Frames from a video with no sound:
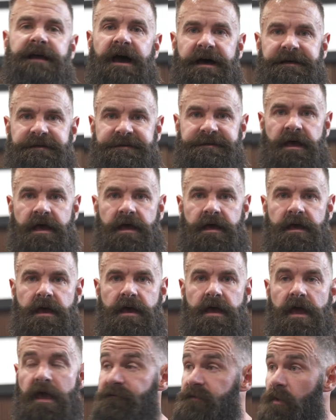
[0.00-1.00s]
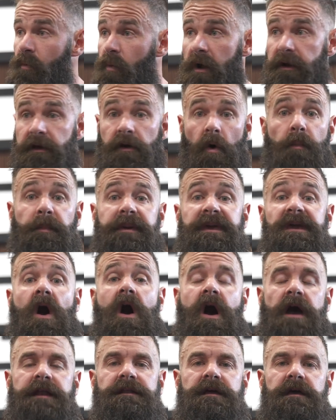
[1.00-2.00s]
guys, if you want to go
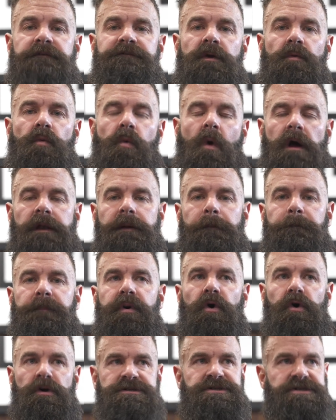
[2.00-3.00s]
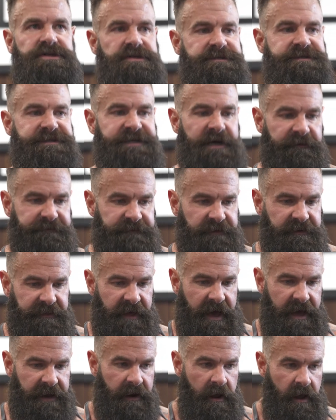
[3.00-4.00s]
beyond, if you want to push yourself to
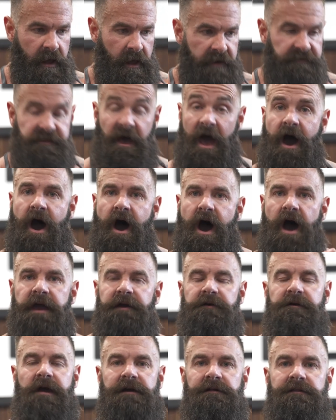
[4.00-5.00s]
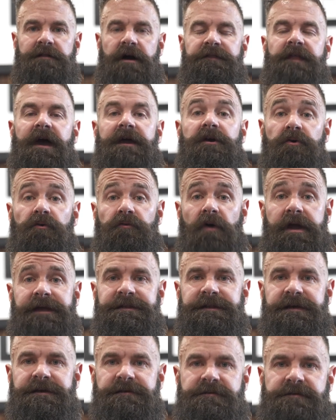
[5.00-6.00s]
that higher echelon, that
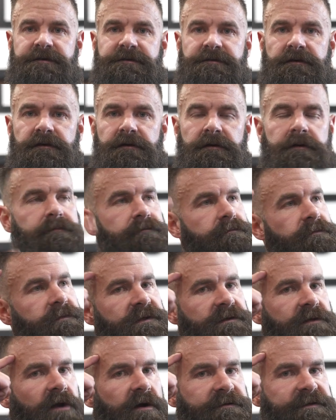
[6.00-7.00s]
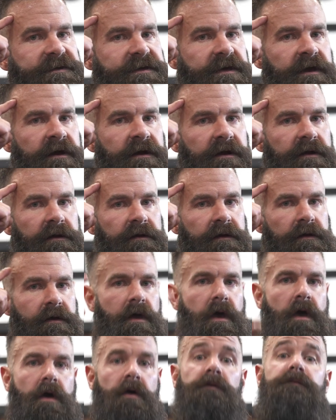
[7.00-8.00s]
greatness, starts here,
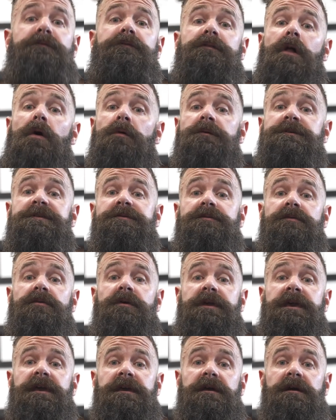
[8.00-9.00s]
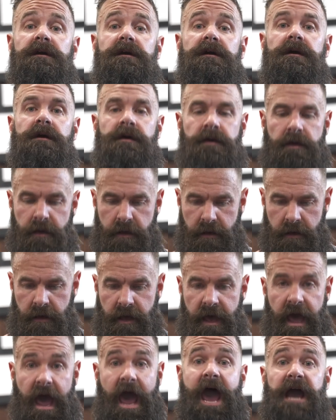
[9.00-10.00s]
flows through here,
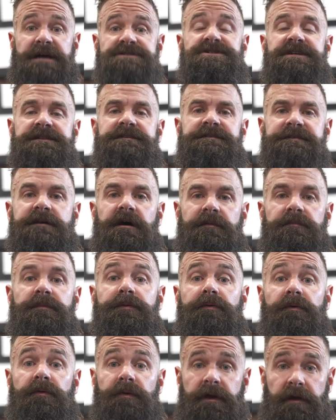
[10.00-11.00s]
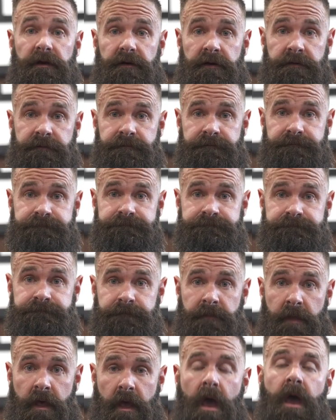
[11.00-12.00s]
actions come through here.
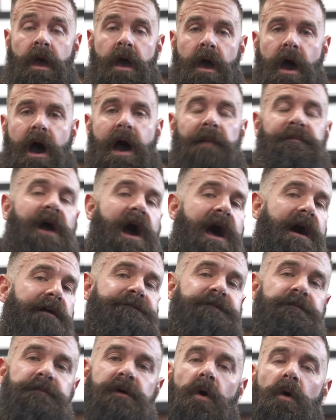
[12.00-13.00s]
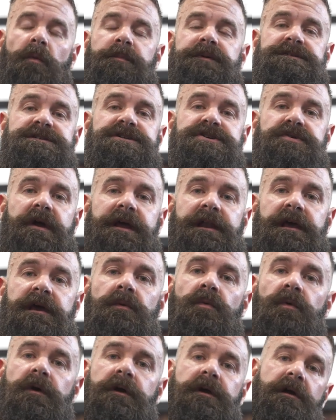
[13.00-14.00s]
I'm Kyle from Kolpin
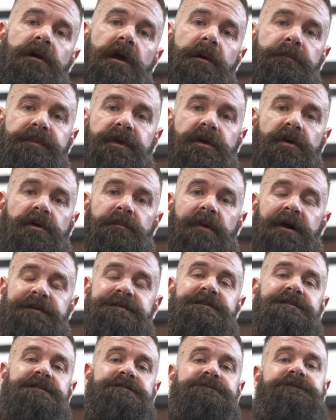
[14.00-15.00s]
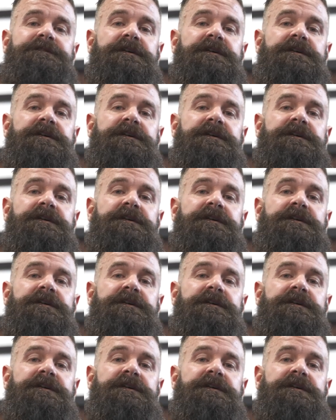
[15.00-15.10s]
Training. We're here at Pure Muscle and